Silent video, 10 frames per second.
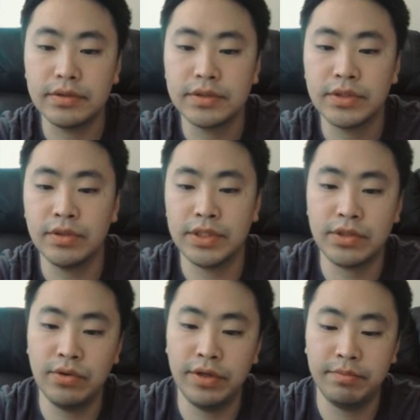So let's
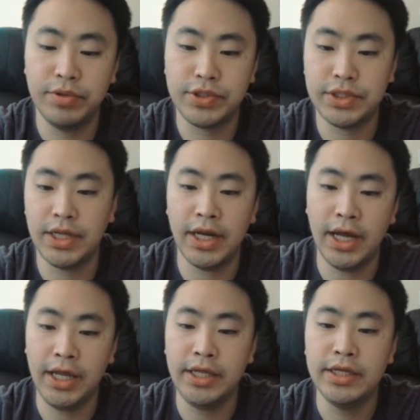go ahead and push that
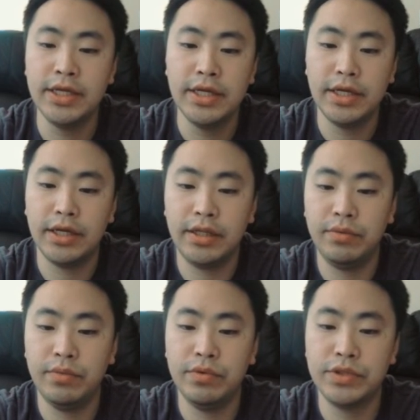i, and
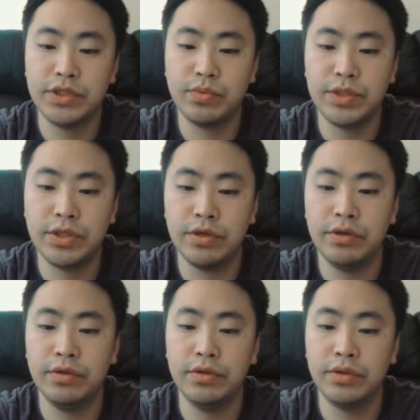then we'll just
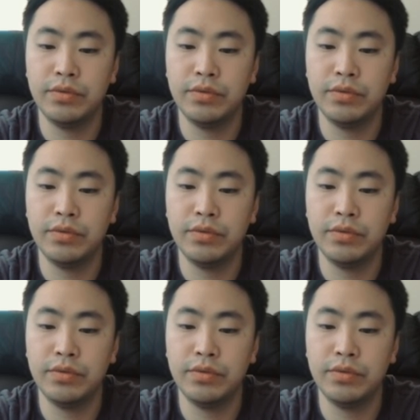return the